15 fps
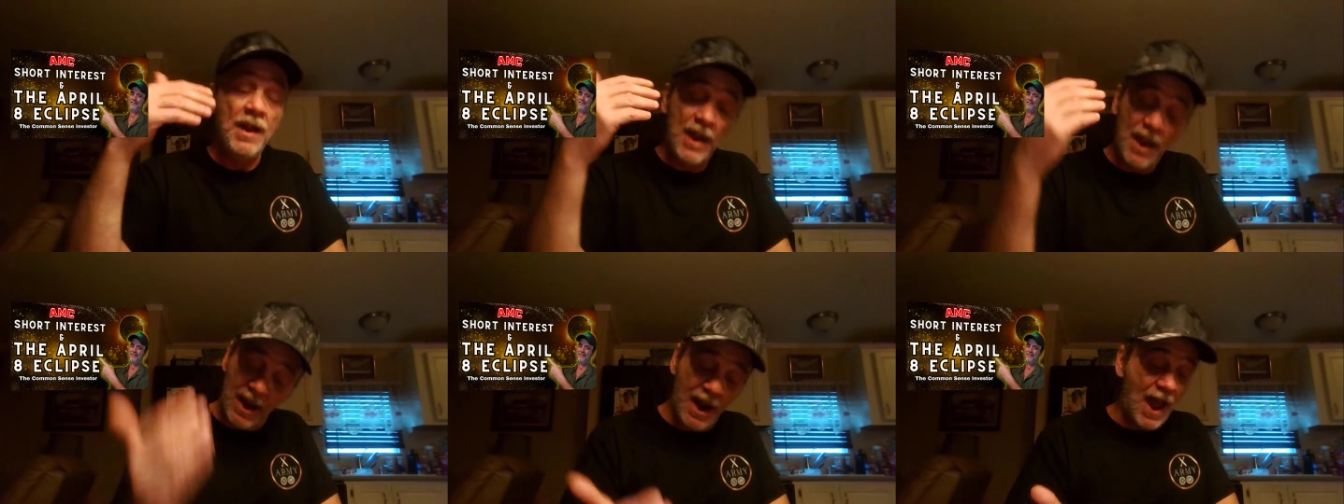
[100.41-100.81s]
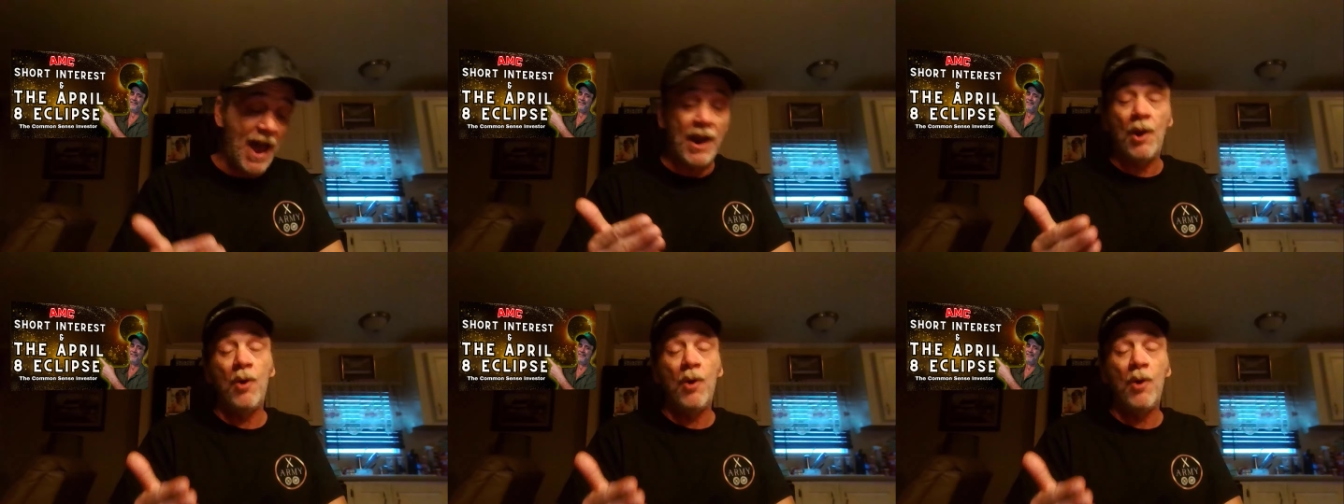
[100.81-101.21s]
and I
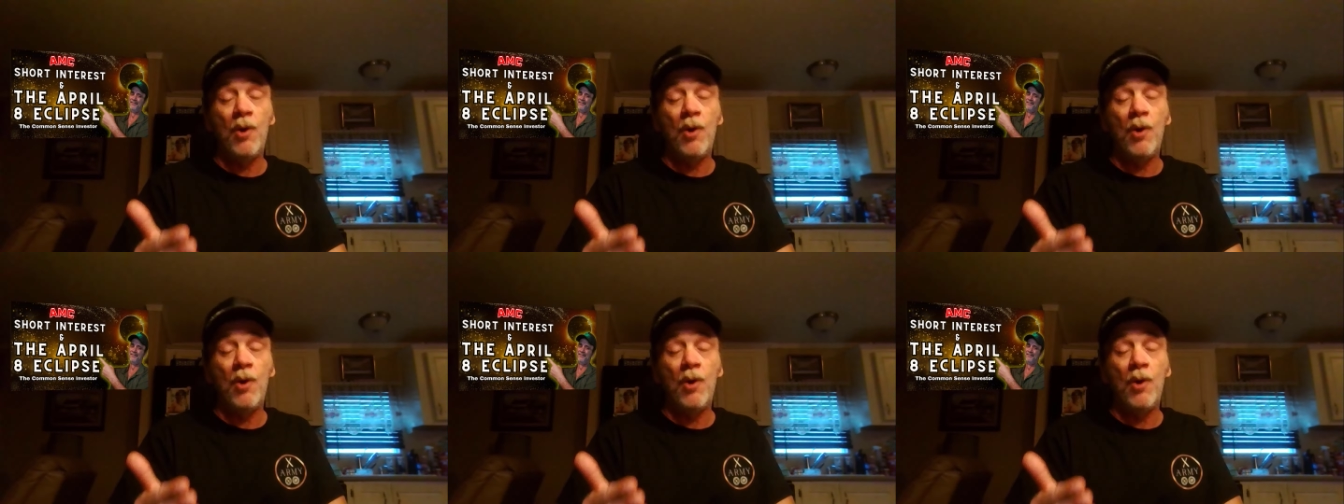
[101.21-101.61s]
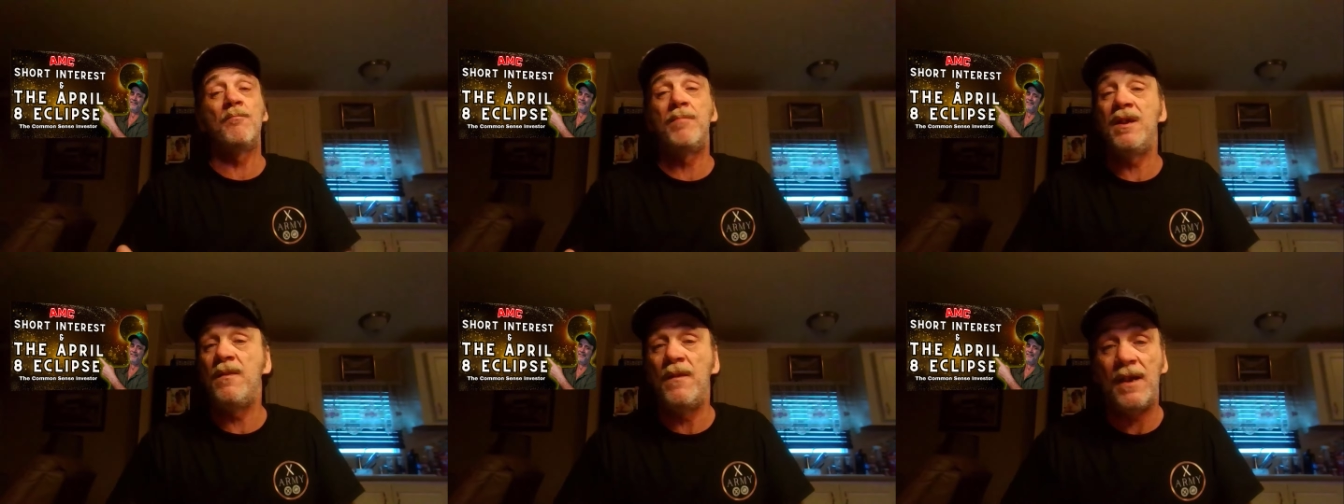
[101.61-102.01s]
don't want that to
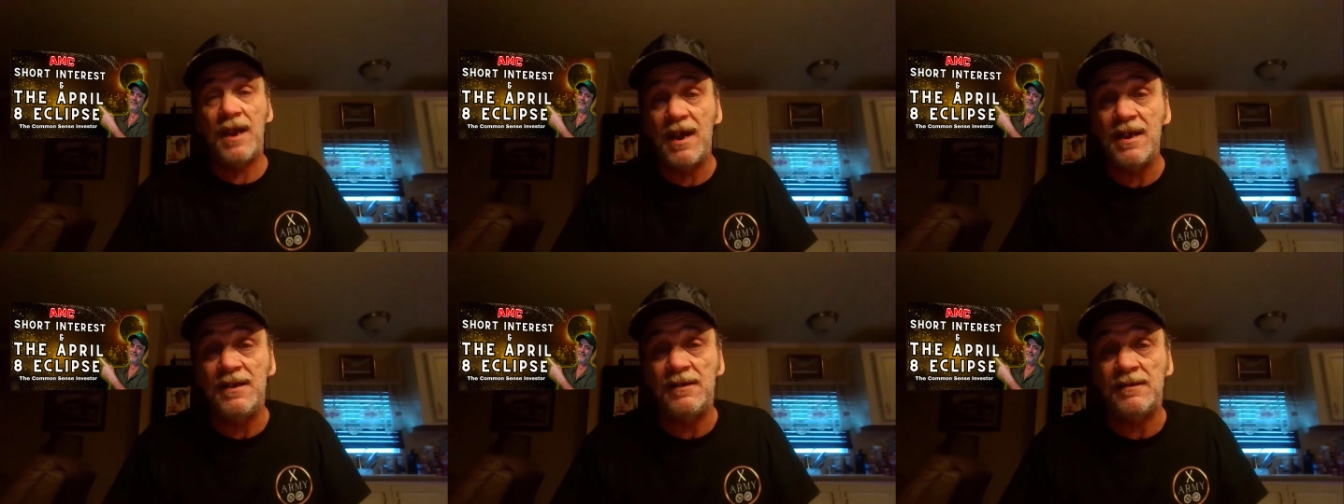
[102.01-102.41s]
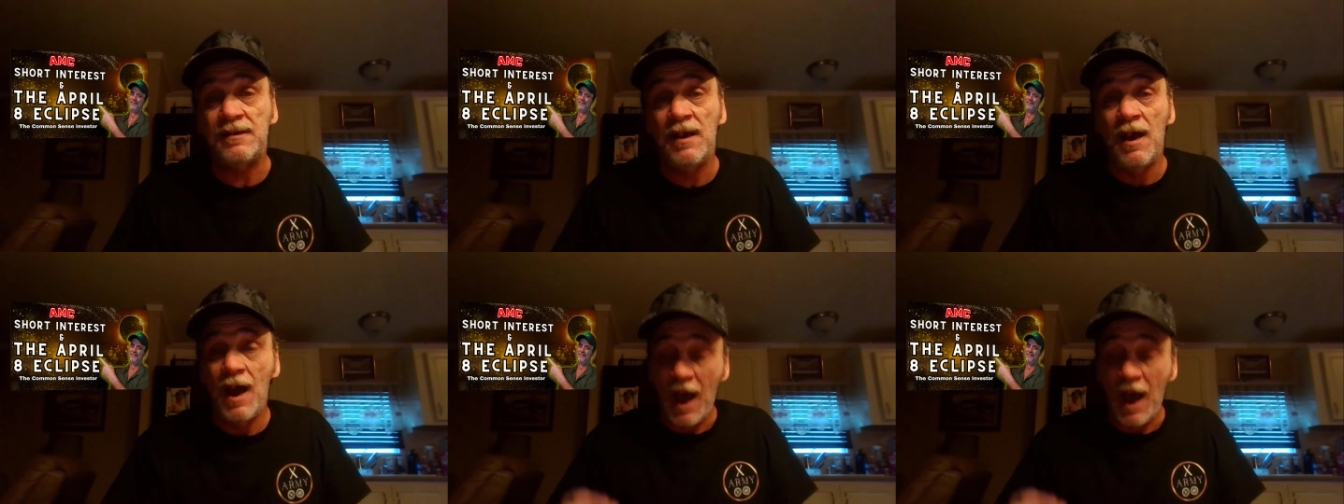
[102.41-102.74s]
be the case.